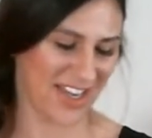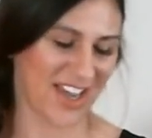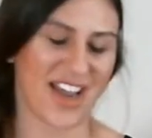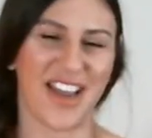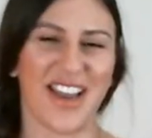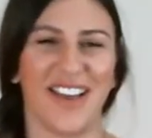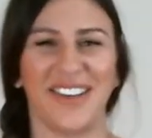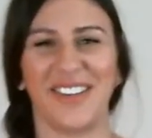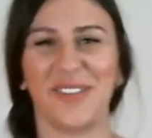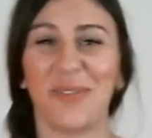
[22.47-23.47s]
I
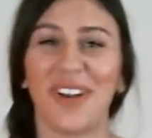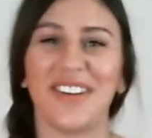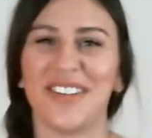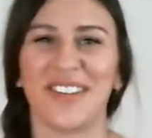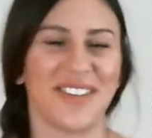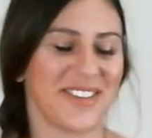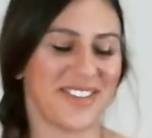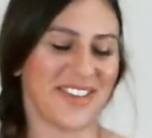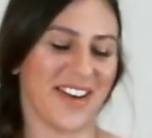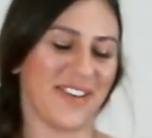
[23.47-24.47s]
had went into
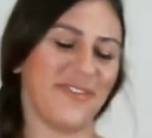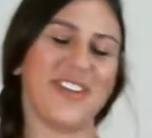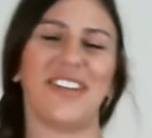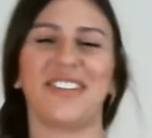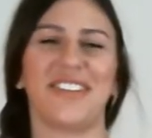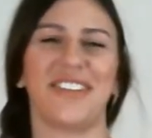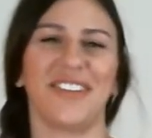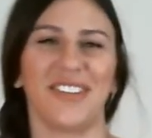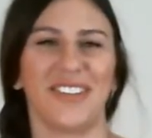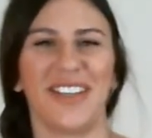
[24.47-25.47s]
this uh, fitness
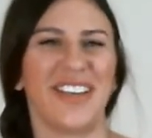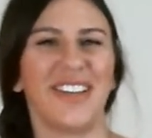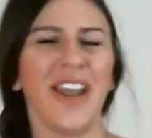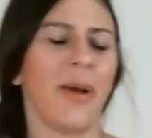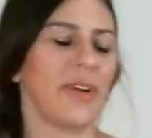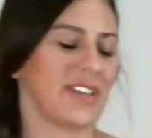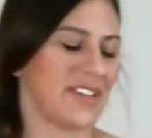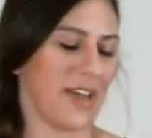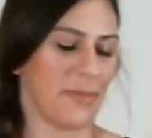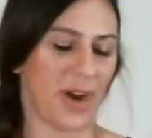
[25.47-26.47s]
center. Not because
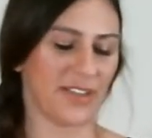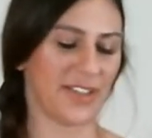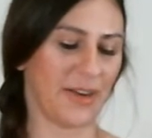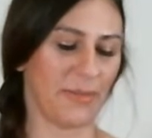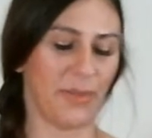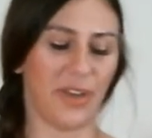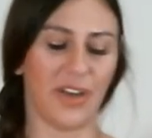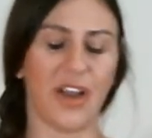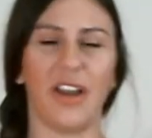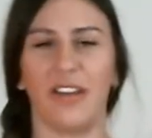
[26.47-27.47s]
they had boxing,
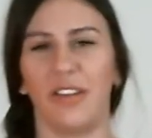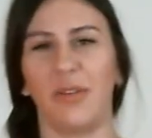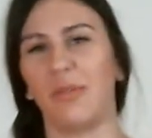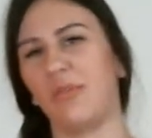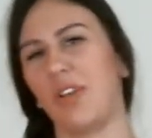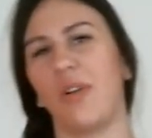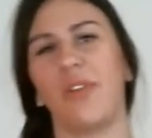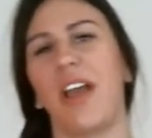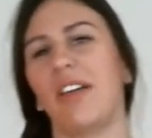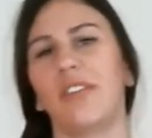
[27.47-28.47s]
but uh, it, you know
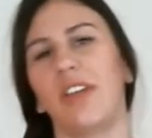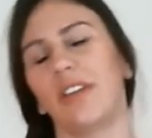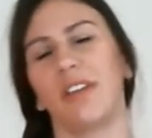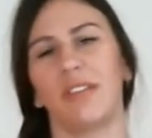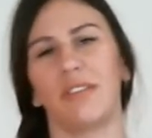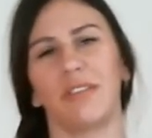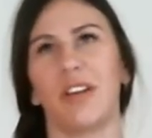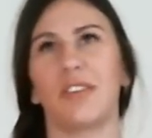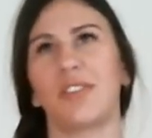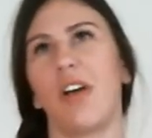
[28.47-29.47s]
they had like
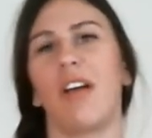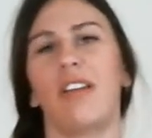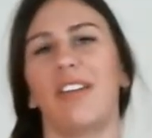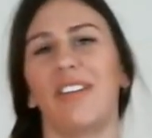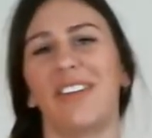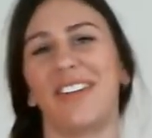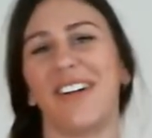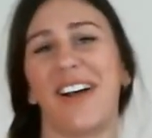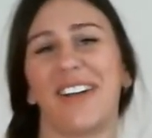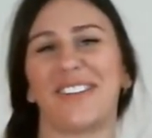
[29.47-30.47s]
a sauna and a
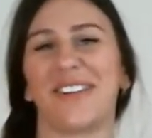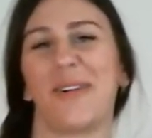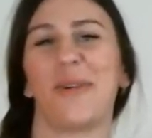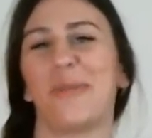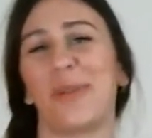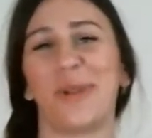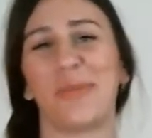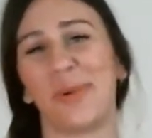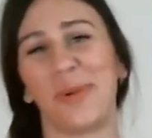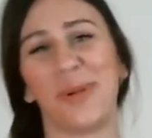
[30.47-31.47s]
hot tub and a
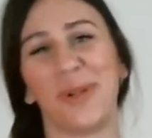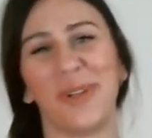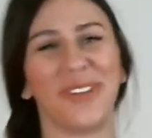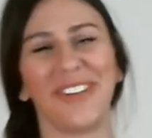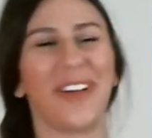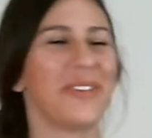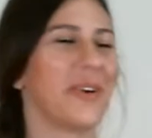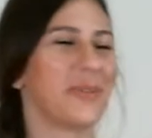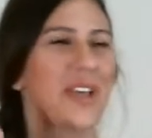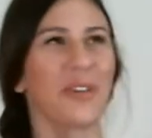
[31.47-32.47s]
pool. And there,
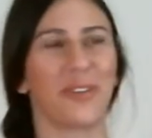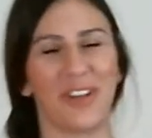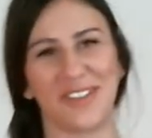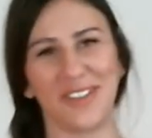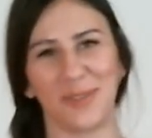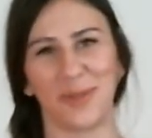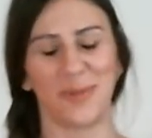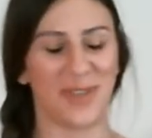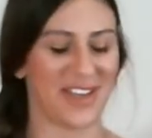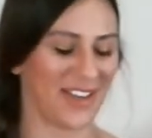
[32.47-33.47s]
there was other things that
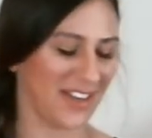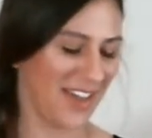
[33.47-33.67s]
lured me in.